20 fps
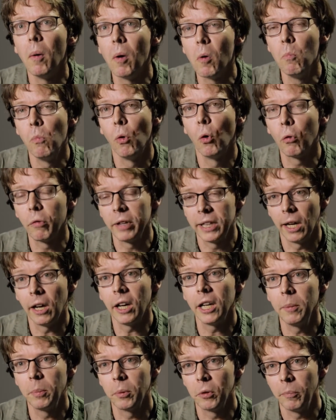more
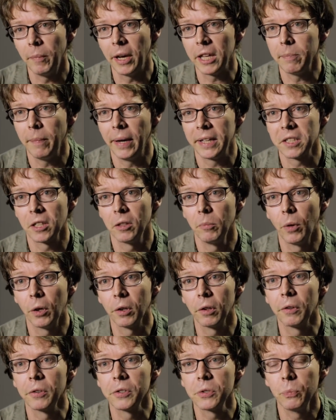reliable mathematical
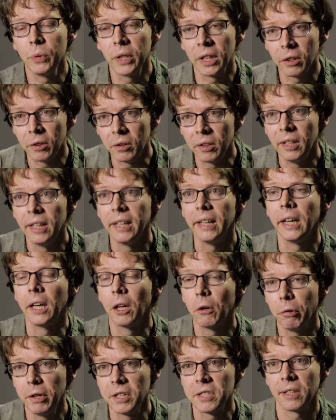models, we can
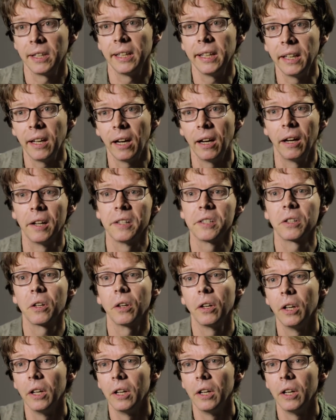increasingly ask